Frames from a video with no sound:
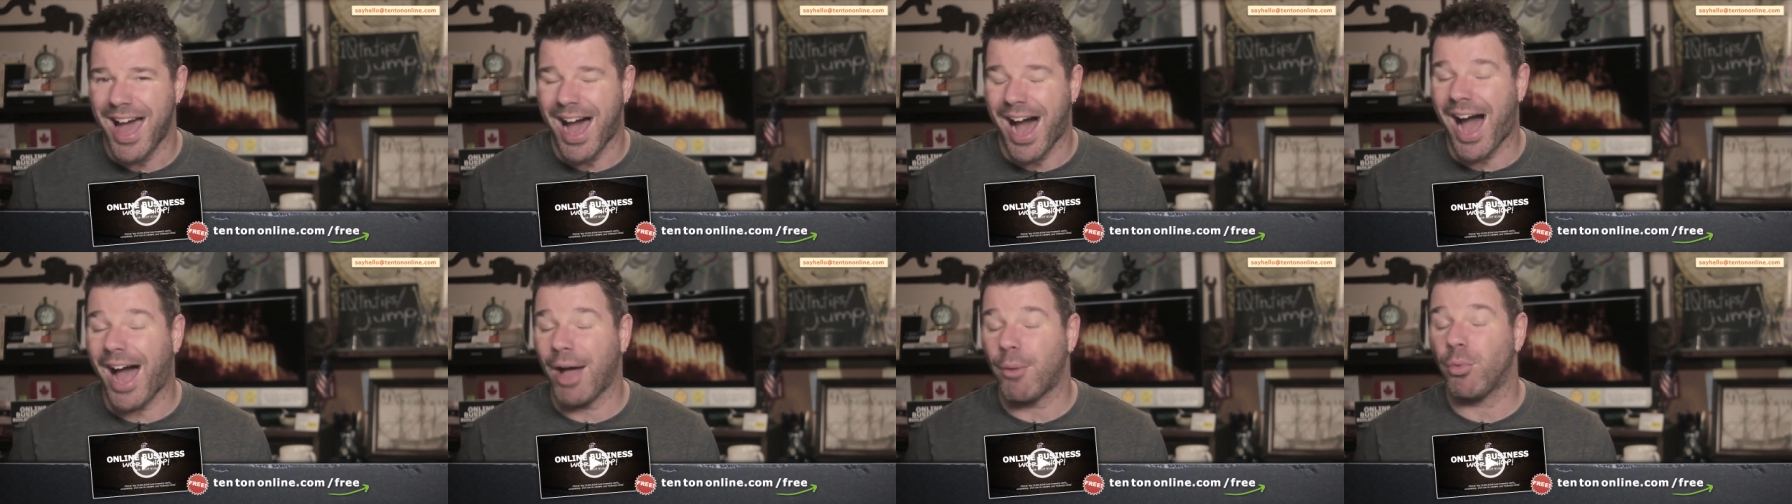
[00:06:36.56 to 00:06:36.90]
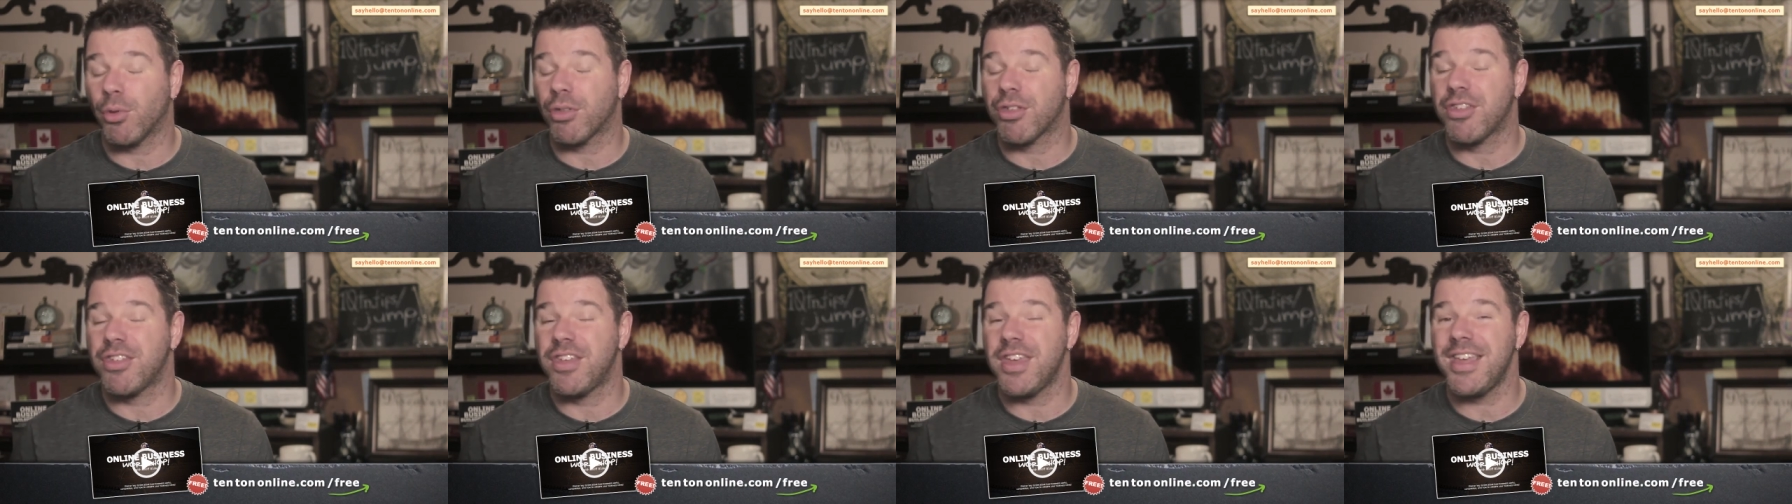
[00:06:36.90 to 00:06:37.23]
I
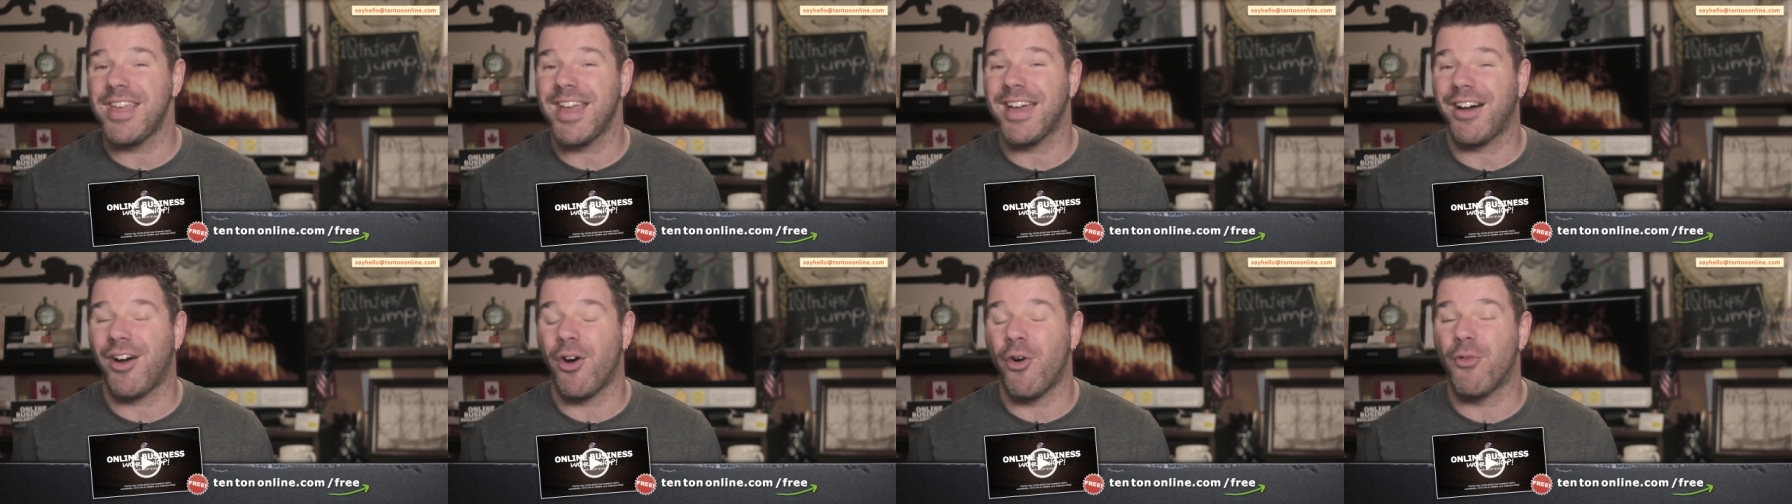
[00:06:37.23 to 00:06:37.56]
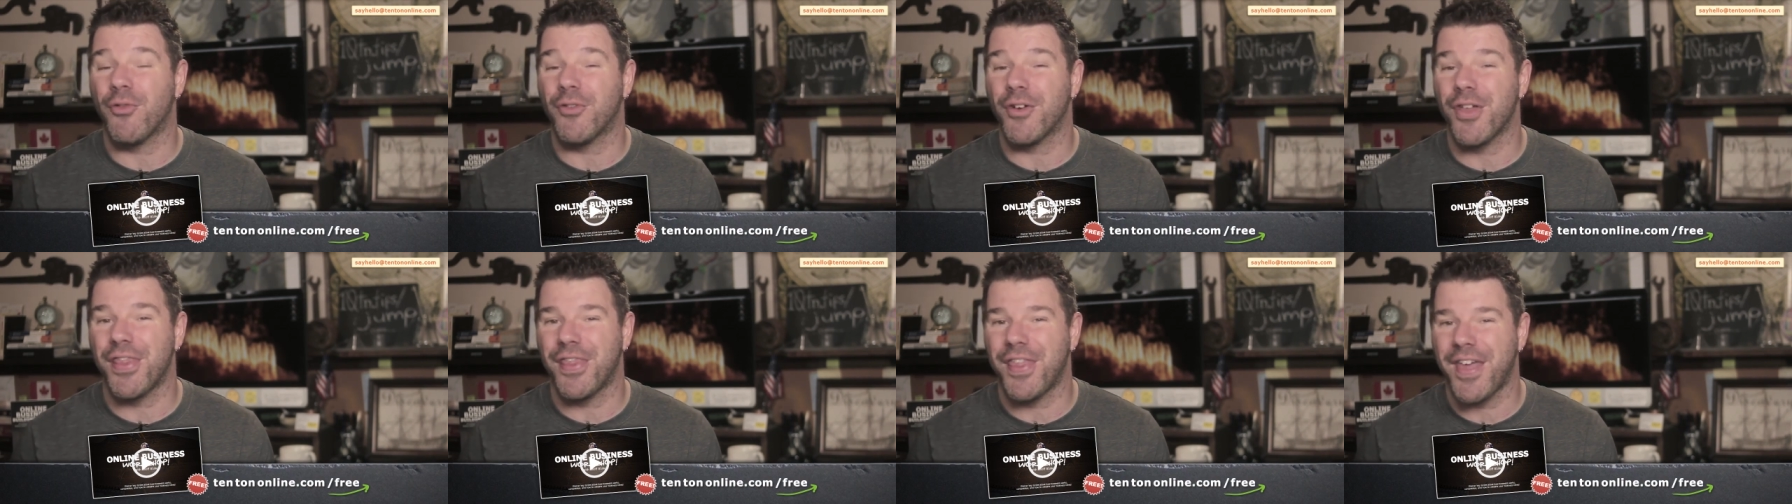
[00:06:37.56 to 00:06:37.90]
will see you
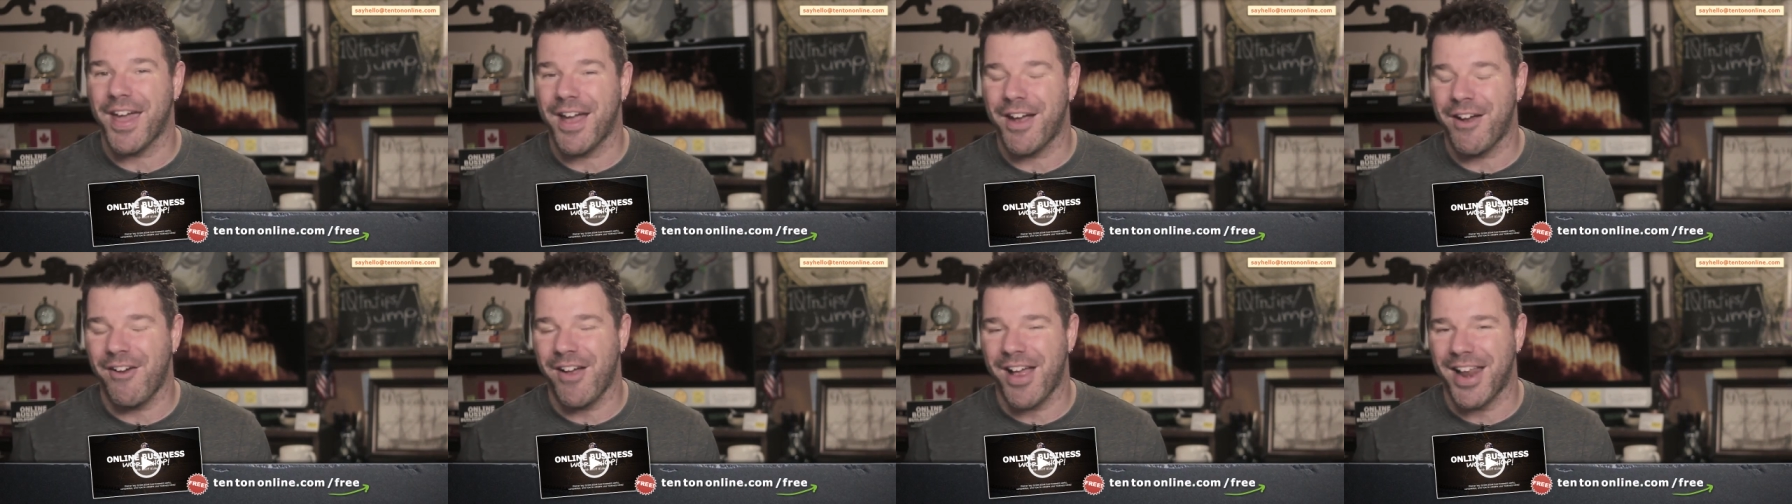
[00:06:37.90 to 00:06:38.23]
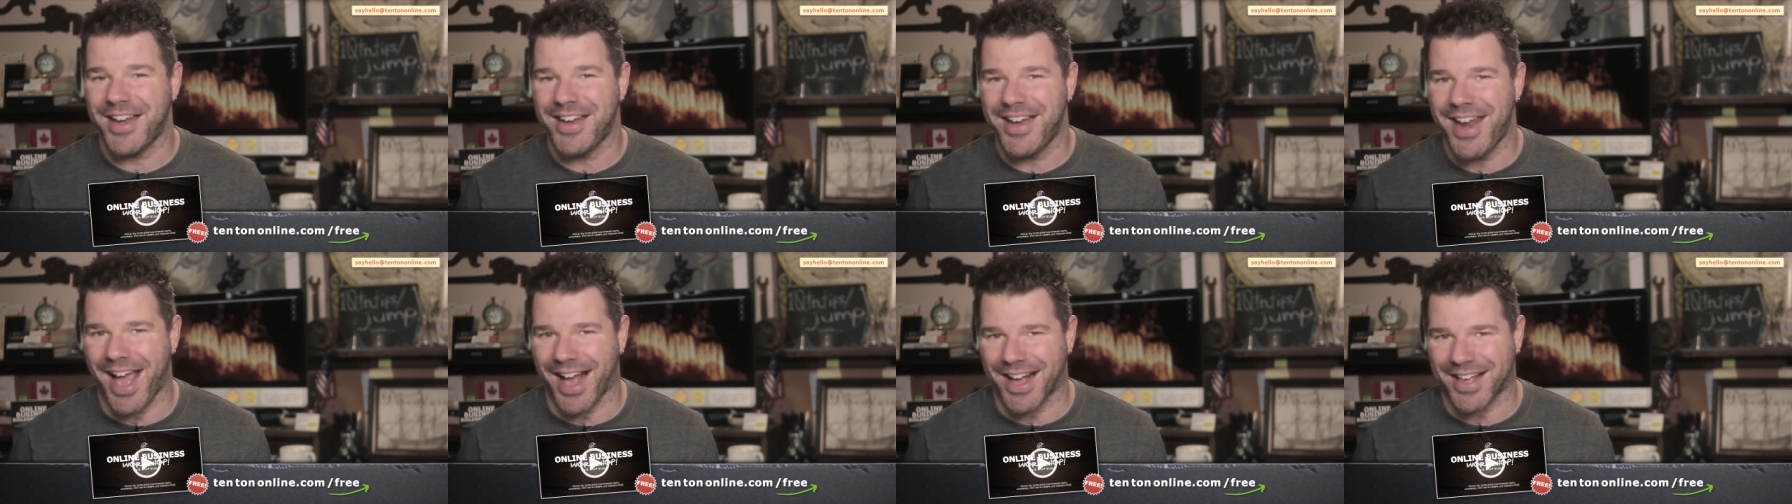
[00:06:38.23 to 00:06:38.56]
over there
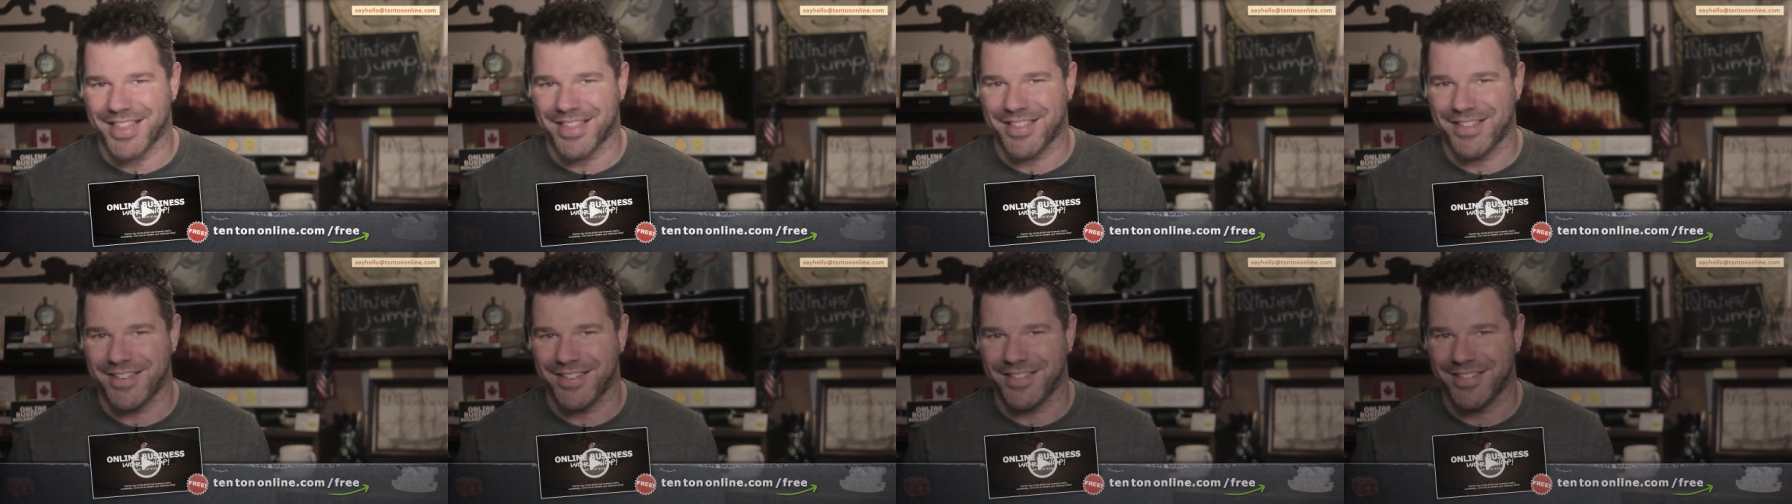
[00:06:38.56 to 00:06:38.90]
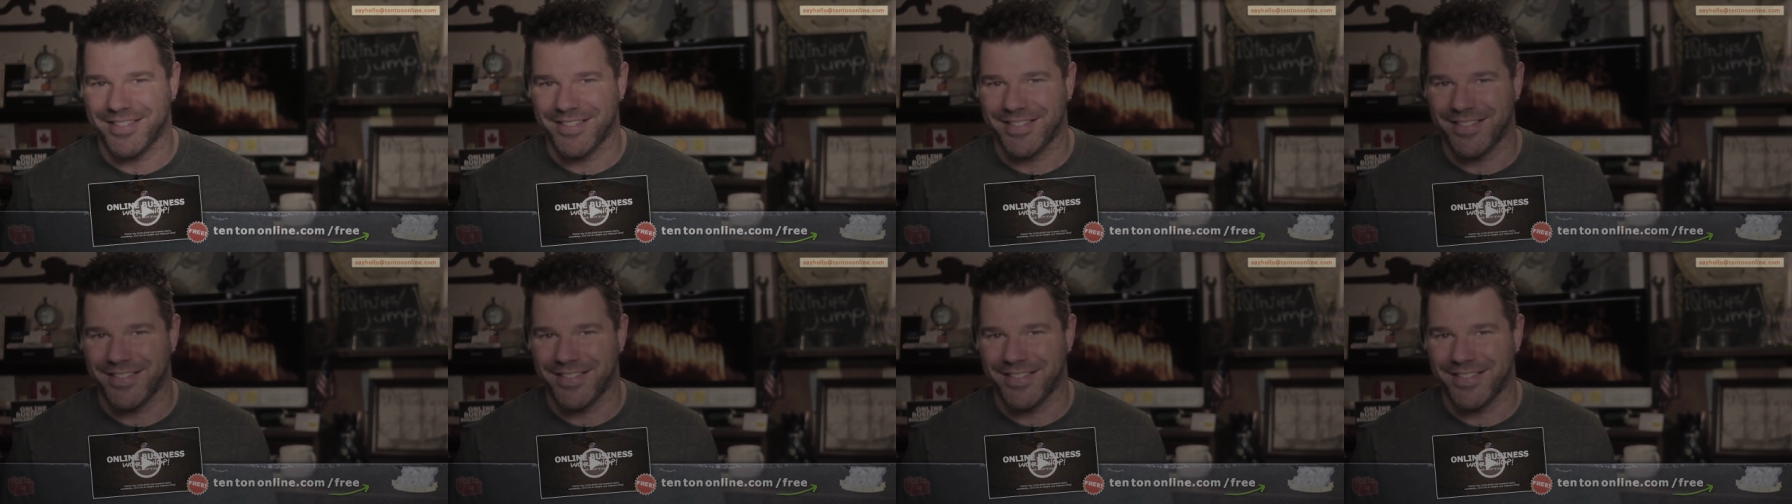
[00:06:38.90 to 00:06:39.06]
next.